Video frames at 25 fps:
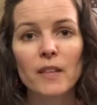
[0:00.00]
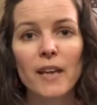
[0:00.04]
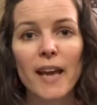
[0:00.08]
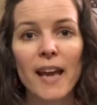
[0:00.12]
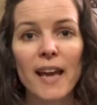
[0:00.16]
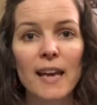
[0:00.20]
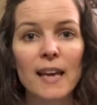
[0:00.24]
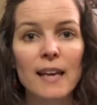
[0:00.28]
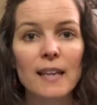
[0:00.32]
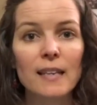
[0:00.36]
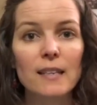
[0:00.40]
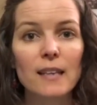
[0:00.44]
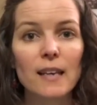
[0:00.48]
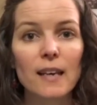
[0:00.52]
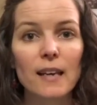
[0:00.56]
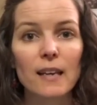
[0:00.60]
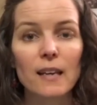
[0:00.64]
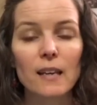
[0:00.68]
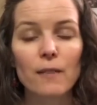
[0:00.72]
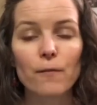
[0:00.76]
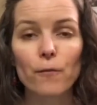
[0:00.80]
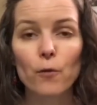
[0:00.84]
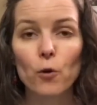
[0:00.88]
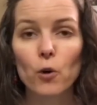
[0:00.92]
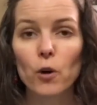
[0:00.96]
And
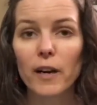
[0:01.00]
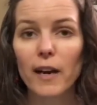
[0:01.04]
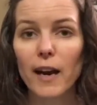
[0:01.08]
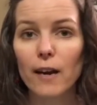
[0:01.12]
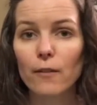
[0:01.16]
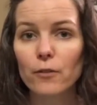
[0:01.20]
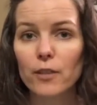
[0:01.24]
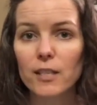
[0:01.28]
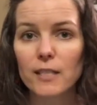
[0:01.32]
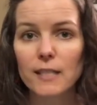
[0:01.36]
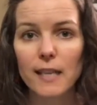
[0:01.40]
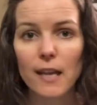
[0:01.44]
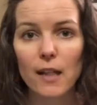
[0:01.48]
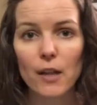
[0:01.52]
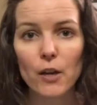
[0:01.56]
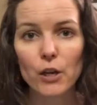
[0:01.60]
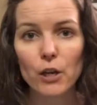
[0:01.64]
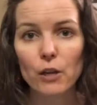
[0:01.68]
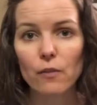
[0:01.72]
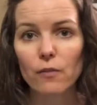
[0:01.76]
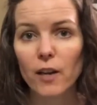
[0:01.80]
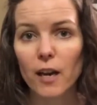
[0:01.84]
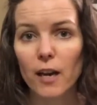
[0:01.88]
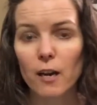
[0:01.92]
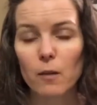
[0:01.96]
for every seller,
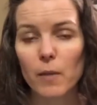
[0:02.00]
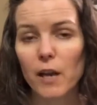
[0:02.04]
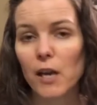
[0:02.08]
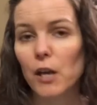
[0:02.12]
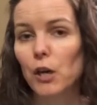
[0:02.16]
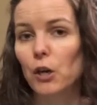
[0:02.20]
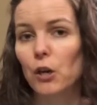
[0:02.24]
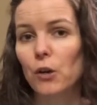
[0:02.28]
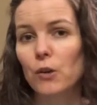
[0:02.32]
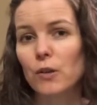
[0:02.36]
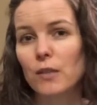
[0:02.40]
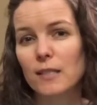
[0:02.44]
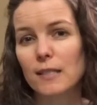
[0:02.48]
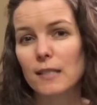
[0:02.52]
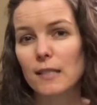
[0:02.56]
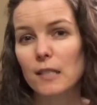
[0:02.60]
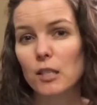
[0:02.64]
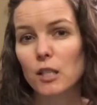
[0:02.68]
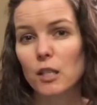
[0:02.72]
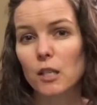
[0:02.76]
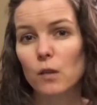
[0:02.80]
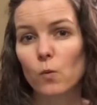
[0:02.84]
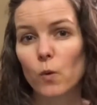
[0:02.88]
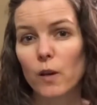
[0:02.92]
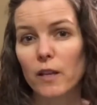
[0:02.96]
you've got to make your own
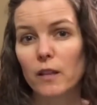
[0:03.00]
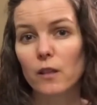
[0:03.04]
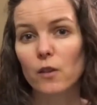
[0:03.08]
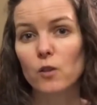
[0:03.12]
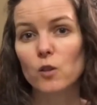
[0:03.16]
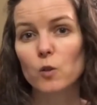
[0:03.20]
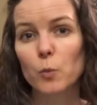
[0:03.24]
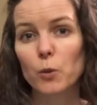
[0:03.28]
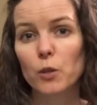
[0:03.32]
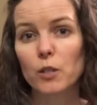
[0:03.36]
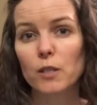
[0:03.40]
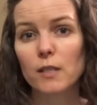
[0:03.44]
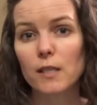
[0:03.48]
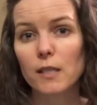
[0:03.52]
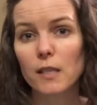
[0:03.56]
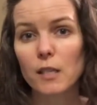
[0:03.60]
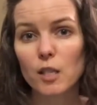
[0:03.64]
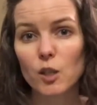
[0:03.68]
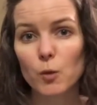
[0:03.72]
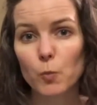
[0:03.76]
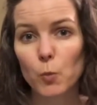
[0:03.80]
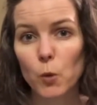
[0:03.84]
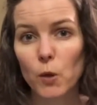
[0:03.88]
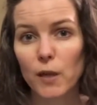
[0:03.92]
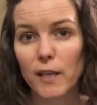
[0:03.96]
decision what those
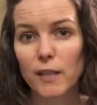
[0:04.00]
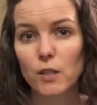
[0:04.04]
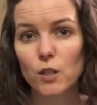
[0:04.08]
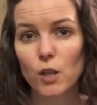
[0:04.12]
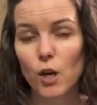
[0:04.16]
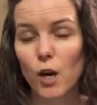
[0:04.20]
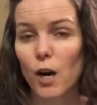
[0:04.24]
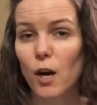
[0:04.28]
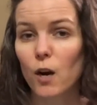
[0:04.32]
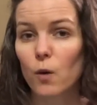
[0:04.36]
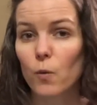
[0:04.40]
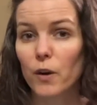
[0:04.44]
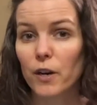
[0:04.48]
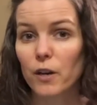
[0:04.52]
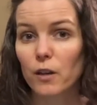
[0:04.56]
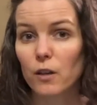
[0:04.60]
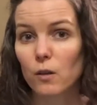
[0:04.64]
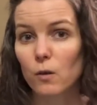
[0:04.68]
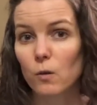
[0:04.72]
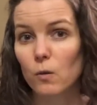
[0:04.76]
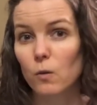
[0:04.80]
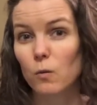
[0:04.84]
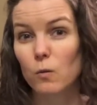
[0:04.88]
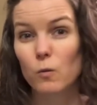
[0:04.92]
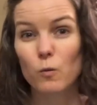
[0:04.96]
percentage points are where
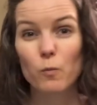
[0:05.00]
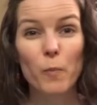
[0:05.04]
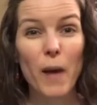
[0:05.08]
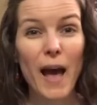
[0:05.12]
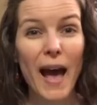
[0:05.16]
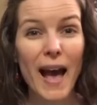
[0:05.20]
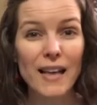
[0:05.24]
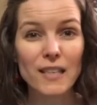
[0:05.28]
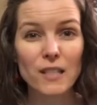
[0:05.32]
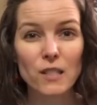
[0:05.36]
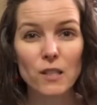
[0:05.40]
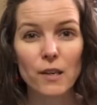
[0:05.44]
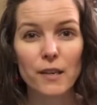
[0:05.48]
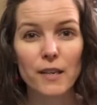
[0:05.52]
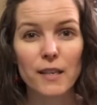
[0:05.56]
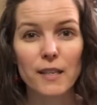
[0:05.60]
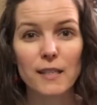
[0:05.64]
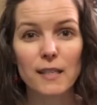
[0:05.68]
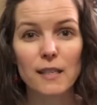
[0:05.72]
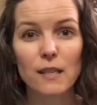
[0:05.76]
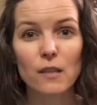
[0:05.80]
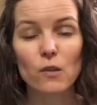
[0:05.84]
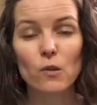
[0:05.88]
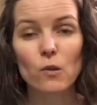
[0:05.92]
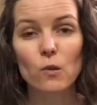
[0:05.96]
you pass on a
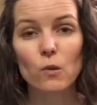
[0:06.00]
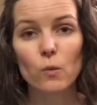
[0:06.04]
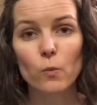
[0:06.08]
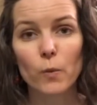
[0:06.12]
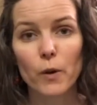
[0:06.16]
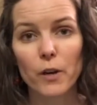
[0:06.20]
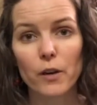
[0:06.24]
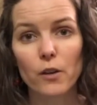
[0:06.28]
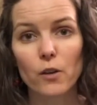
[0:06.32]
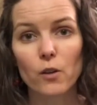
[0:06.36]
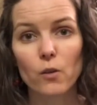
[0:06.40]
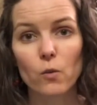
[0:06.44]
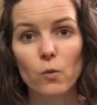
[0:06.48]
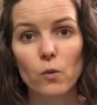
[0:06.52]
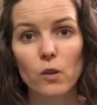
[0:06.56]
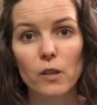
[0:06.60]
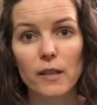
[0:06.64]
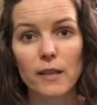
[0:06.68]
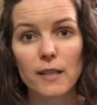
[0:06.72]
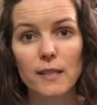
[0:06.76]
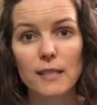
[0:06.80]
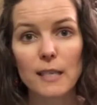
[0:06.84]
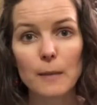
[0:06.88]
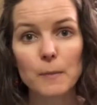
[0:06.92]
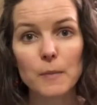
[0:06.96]
deal or where you will
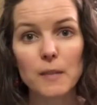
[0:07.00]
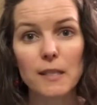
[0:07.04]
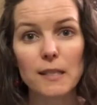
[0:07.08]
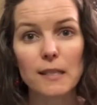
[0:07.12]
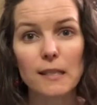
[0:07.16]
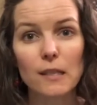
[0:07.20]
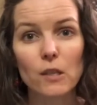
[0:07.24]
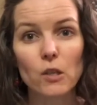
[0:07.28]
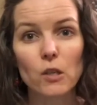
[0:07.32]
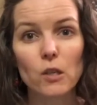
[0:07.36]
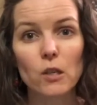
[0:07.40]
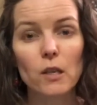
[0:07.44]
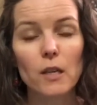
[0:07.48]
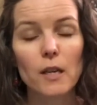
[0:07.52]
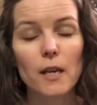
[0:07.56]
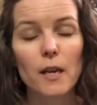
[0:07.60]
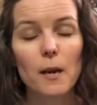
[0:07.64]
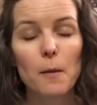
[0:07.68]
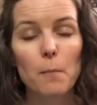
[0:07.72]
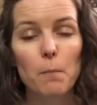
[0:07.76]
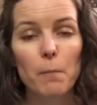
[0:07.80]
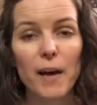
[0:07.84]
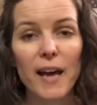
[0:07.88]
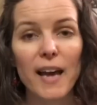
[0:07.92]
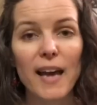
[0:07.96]
accept a deal.
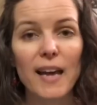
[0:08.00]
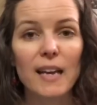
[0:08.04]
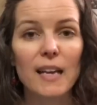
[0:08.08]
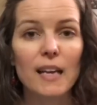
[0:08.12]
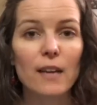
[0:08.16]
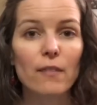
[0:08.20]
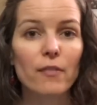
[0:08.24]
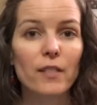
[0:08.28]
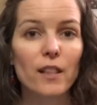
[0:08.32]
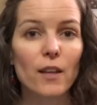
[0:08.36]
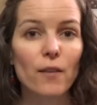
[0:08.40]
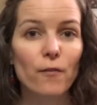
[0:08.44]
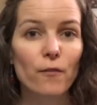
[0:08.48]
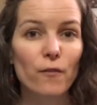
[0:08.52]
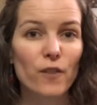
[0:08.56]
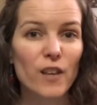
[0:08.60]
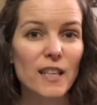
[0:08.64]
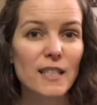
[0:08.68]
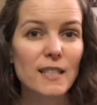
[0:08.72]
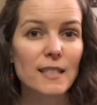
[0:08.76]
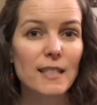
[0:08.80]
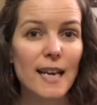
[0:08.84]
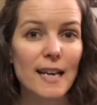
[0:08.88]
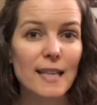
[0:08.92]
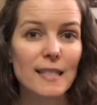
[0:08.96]
But if the
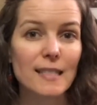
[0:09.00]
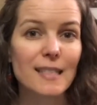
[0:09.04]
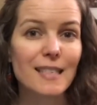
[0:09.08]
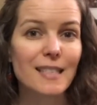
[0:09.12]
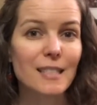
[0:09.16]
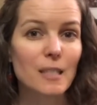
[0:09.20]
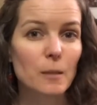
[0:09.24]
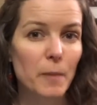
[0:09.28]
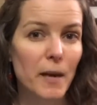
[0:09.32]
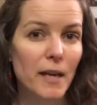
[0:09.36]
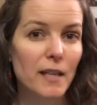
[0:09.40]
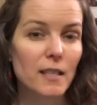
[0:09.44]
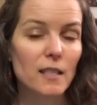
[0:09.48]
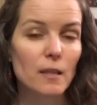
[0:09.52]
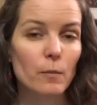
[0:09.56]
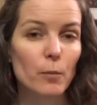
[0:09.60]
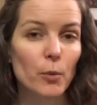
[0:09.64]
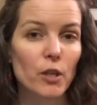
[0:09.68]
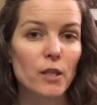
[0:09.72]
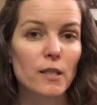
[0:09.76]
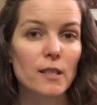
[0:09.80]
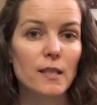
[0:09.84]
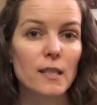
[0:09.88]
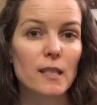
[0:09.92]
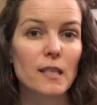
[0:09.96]
fits as expected
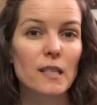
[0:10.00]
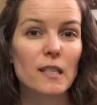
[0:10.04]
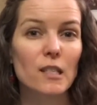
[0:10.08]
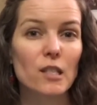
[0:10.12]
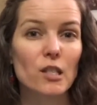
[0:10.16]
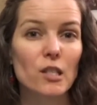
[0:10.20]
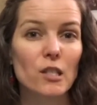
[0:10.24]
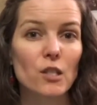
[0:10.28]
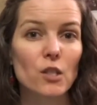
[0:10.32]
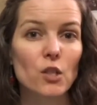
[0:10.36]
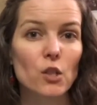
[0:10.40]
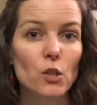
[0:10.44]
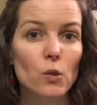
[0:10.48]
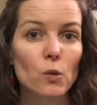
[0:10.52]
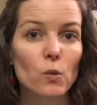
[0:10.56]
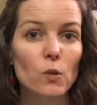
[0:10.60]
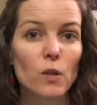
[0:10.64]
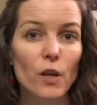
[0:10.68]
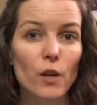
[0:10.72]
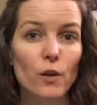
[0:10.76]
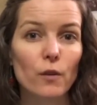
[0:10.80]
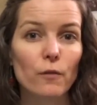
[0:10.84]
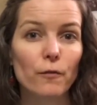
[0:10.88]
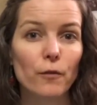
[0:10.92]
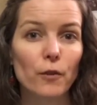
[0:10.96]
percentage is too
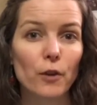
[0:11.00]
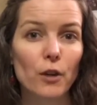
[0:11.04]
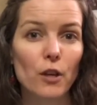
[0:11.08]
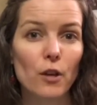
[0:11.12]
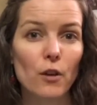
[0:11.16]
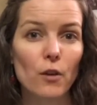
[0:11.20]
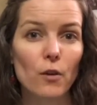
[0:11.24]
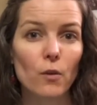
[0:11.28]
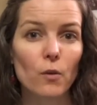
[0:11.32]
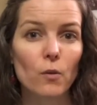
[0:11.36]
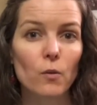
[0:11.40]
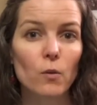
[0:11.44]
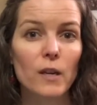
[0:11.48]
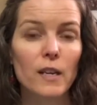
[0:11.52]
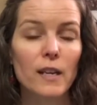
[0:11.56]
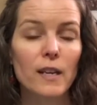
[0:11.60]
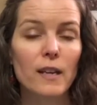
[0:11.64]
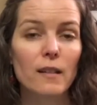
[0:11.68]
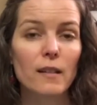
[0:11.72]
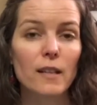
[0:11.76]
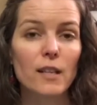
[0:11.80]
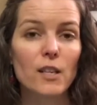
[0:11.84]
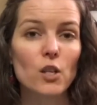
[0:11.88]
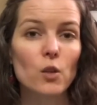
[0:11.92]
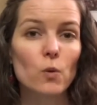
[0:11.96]
low for you,
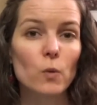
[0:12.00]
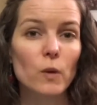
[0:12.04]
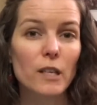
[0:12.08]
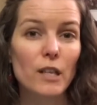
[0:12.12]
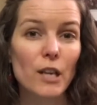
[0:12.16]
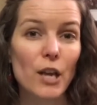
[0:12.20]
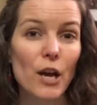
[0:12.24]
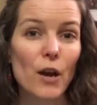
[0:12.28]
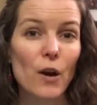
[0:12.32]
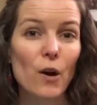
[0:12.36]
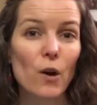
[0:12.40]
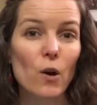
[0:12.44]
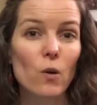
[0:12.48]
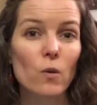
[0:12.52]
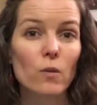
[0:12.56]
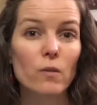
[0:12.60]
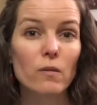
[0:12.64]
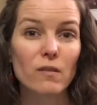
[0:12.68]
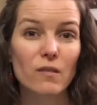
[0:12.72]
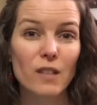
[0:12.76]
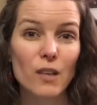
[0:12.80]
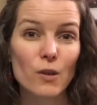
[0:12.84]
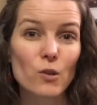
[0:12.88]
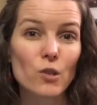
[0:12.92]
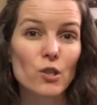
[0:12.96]
then you would know
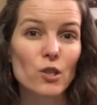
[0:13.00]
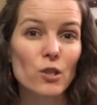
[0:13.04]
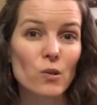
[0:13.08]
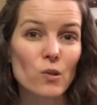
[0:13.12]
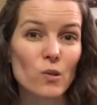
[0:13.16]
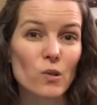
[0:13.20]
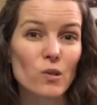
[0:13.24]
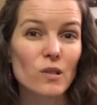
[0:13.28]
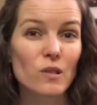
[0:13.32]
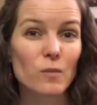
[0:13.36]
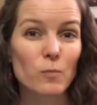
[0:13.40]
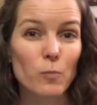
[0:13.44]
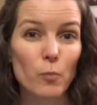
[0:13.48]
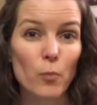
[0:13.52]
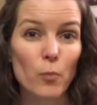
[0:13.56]
those shoes